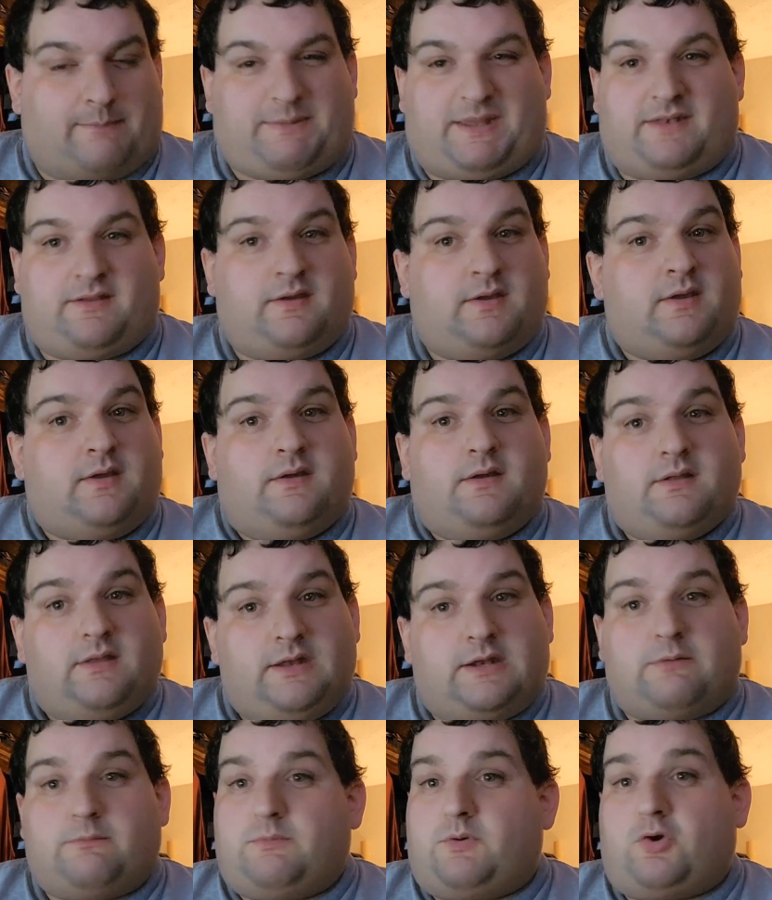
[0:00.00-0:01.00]
I mean,
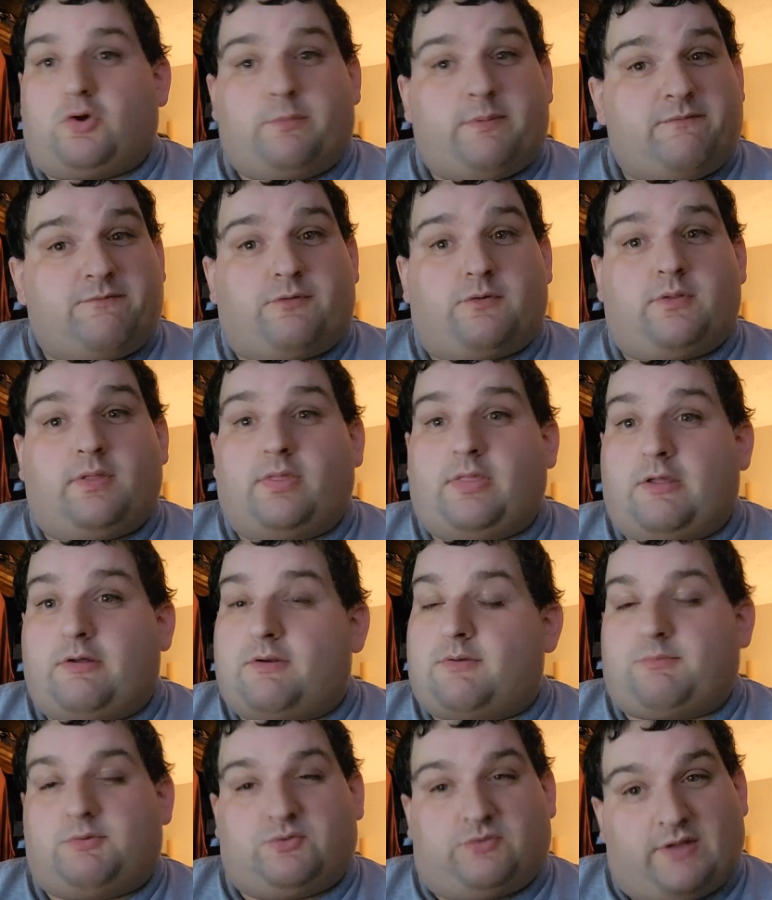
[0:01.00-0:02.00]
you know, Herbie Fully
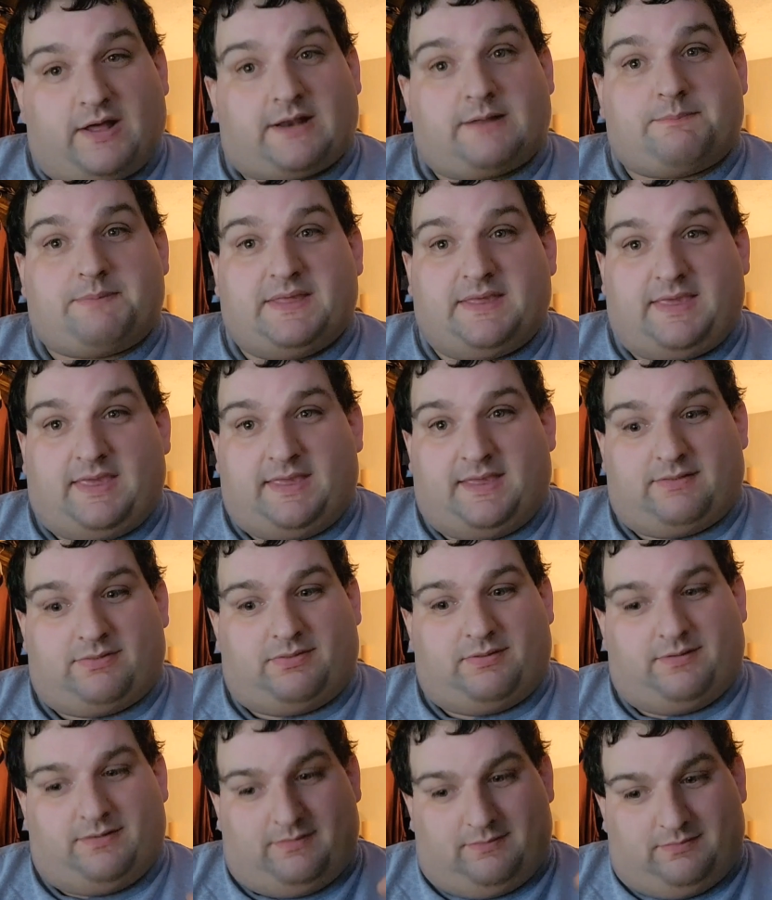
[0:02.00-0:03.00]
Loaded was not a big
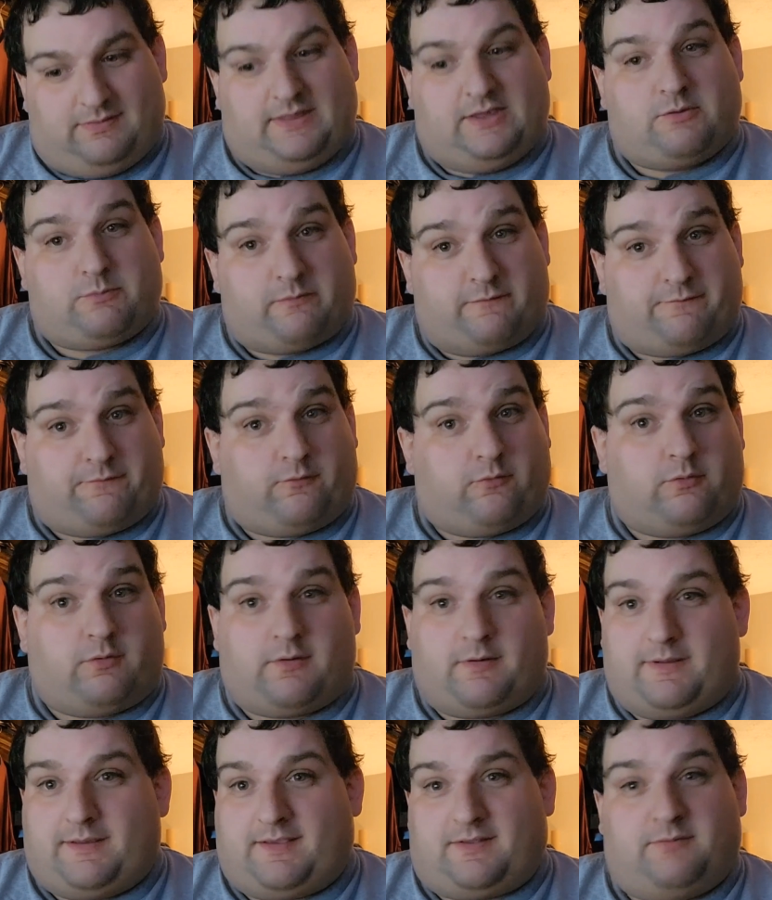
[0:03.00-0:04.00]
hit the year
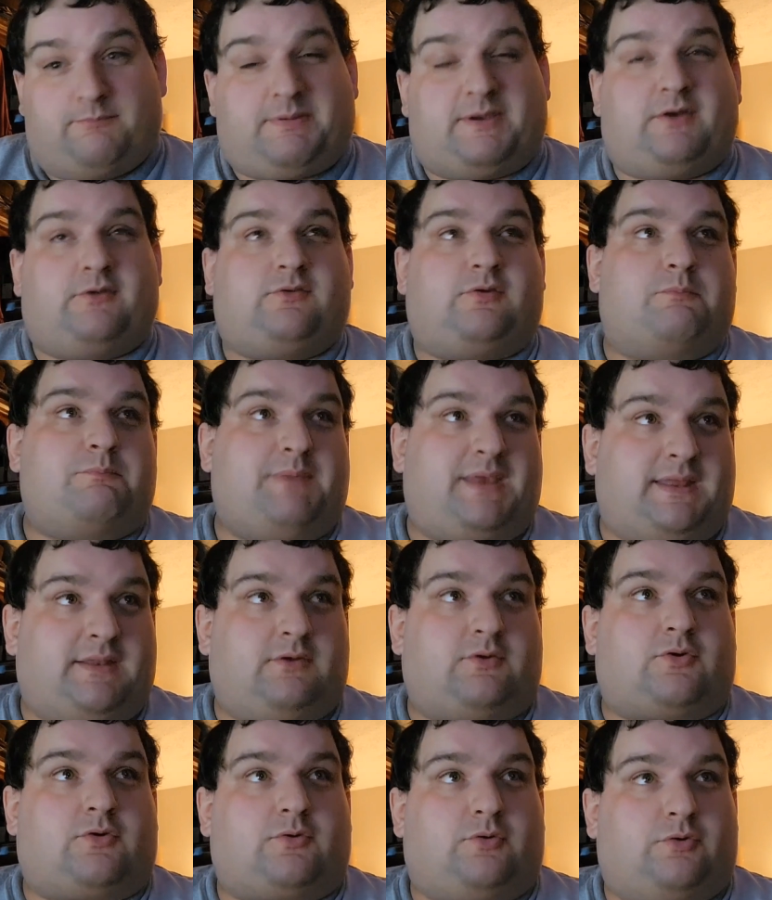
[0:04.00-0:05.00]
before compared to
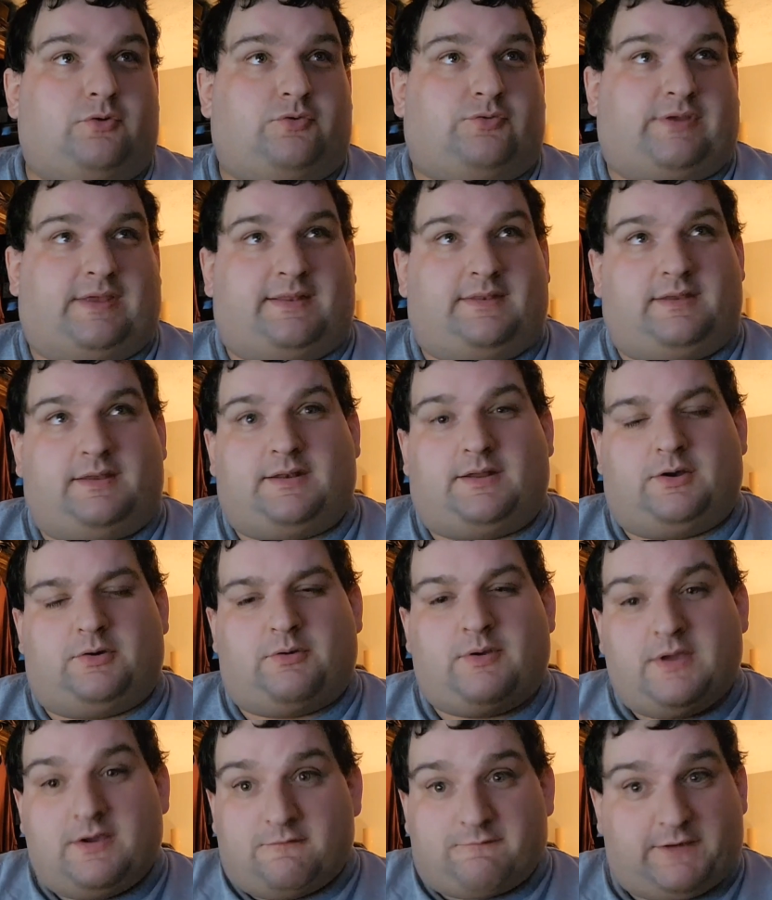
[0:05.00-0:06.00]
Mean Girls and, you
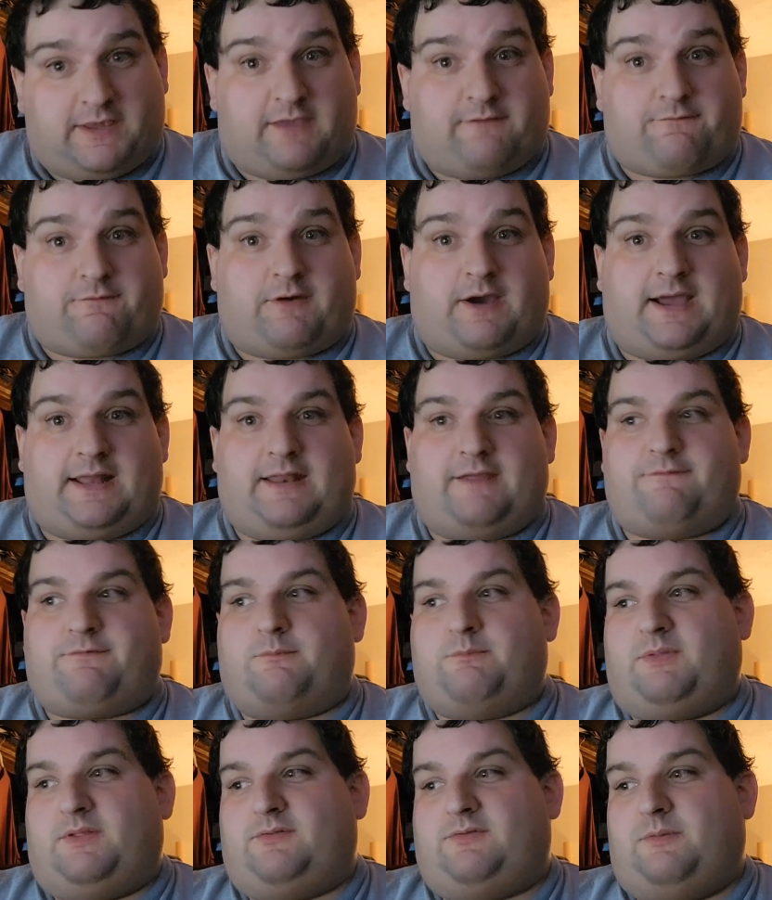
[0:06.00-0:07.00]
know, Freaky Friday
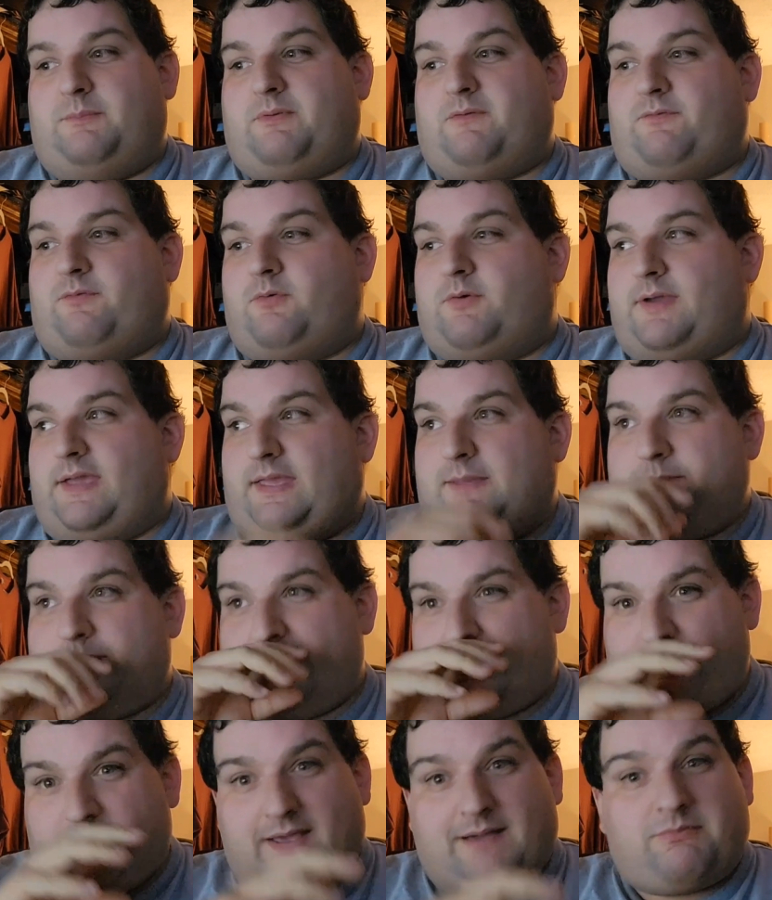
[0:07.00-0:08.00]
from Lindsay beforehand,
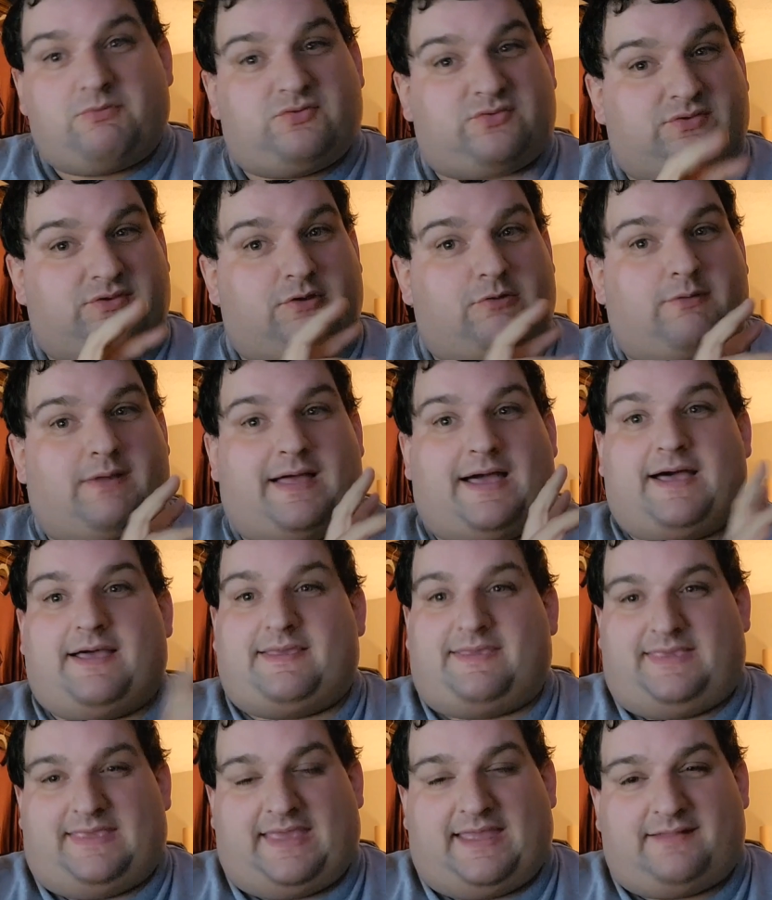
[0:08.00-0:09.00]
but that was still a
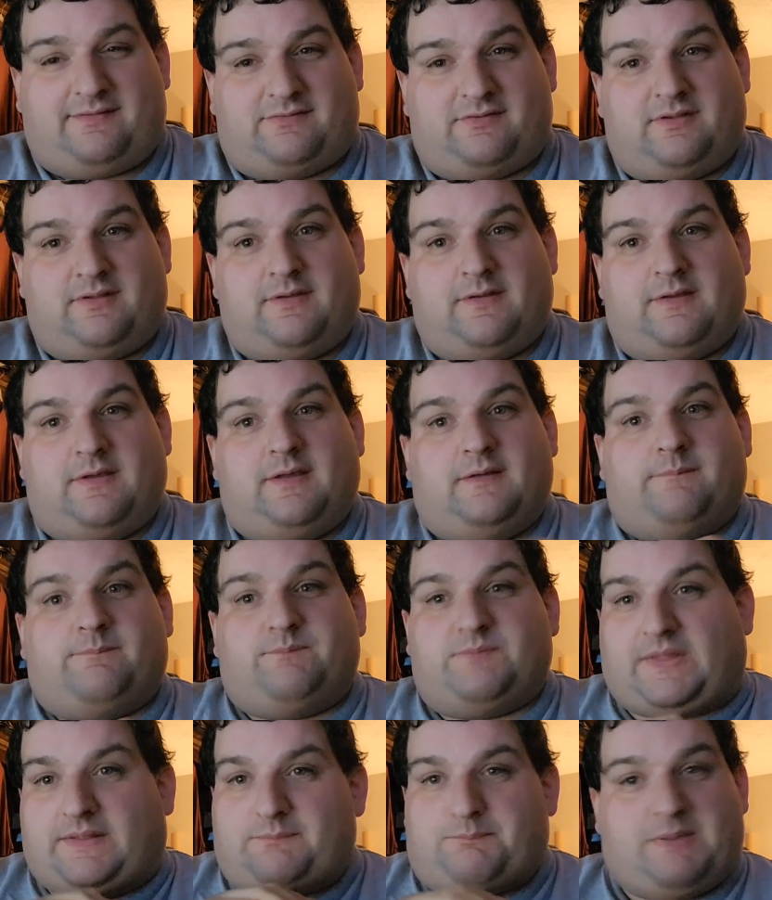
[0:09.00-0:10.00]
hit
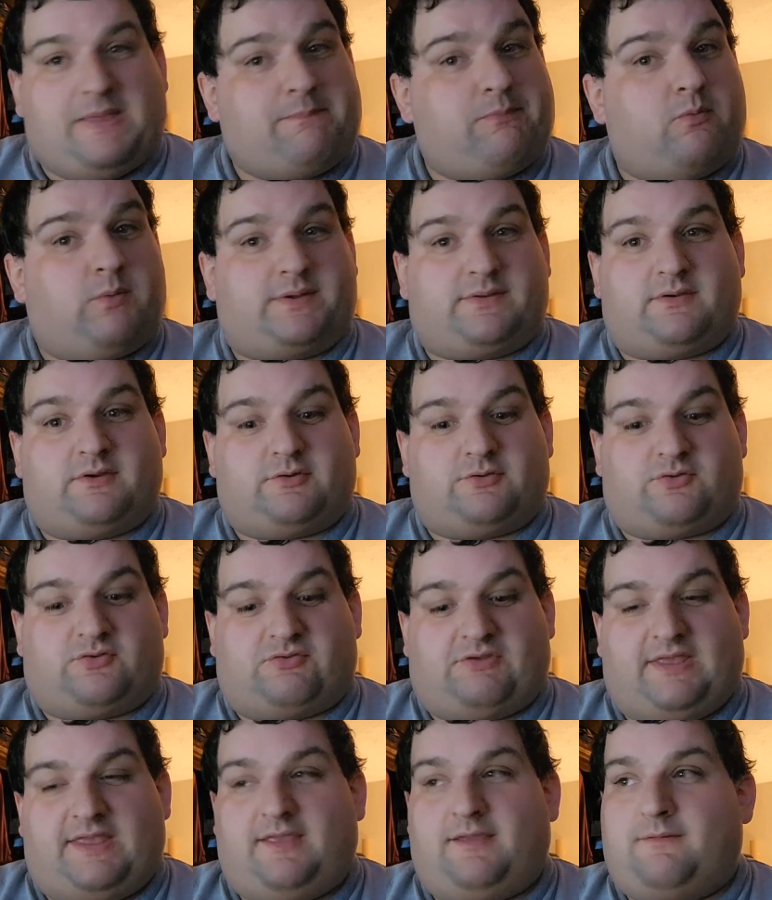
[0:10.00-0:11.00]
that people went to go
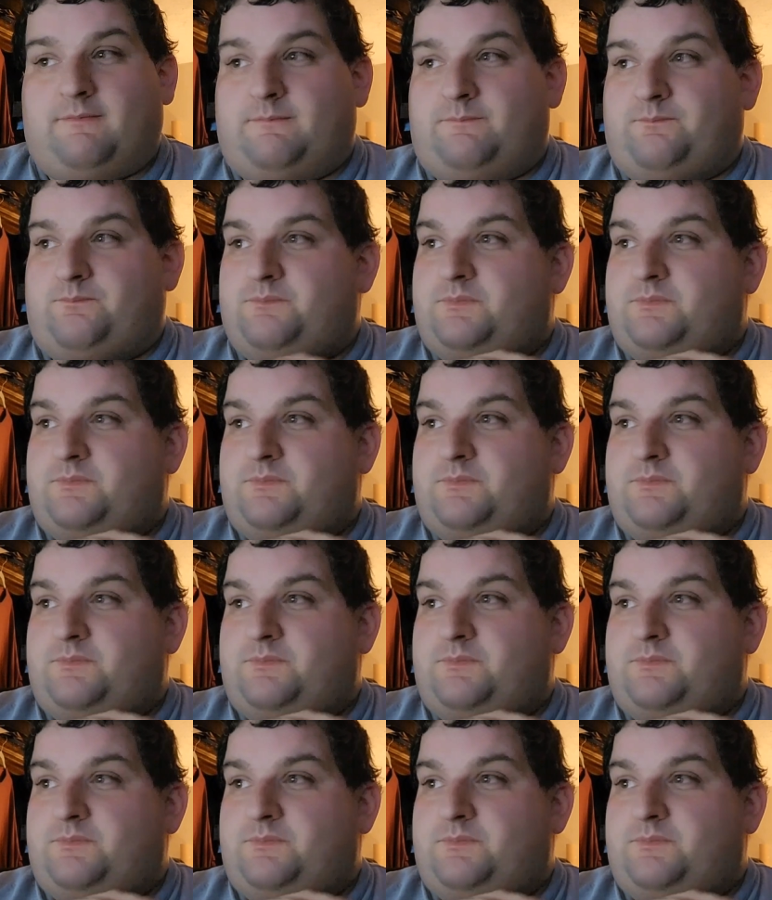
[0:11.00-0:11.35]
see.